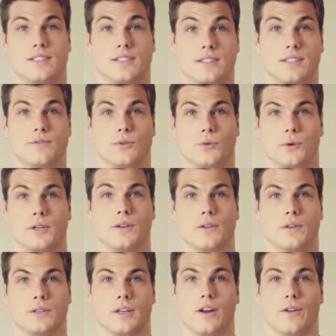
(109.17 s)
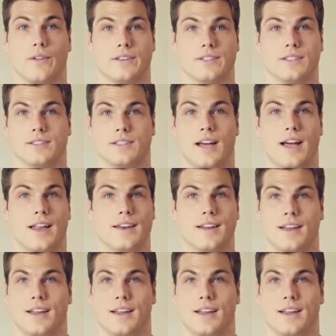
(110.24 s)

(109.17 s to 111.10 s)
this is for real. You know, this is not